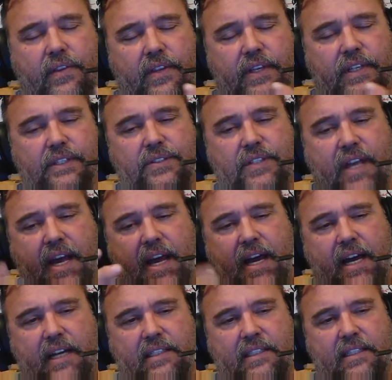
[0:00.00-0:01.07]
this
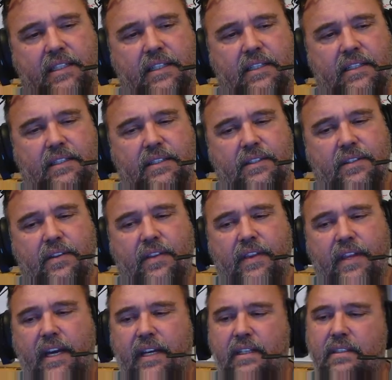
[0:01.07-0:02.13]
act
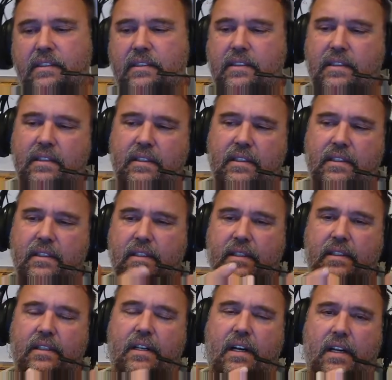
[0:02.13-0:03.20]
that
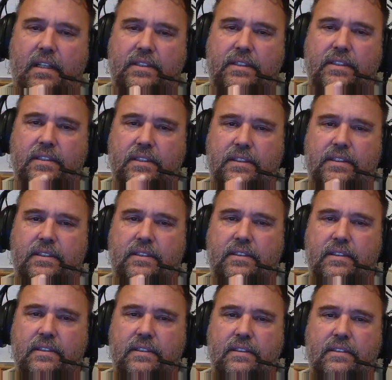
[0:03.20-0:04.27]

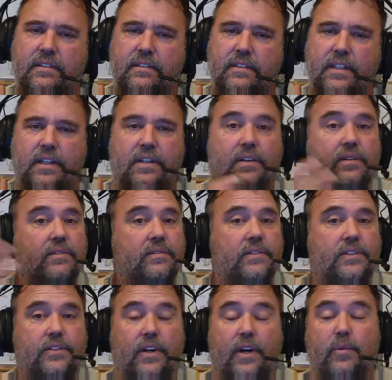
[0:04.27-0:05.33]
causes,
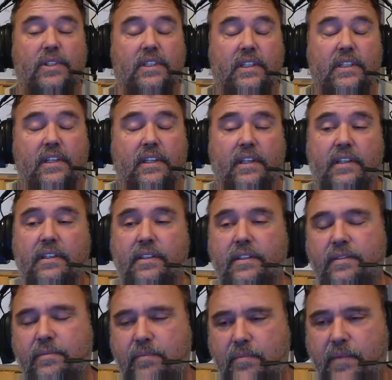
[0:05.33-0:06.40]
trauma and death.
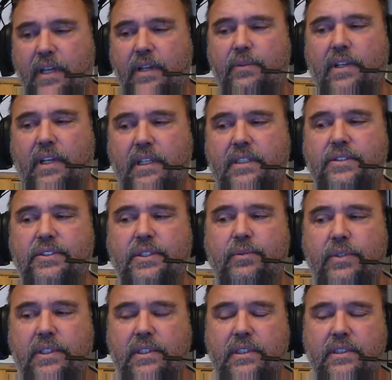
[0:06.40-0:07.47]
I would like to see
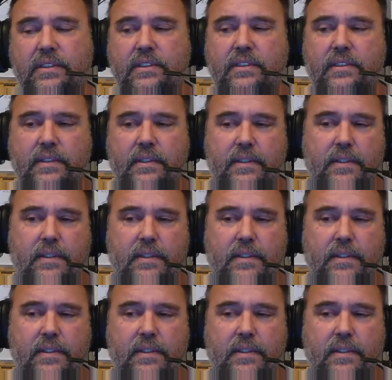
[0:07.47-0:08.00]
what it is.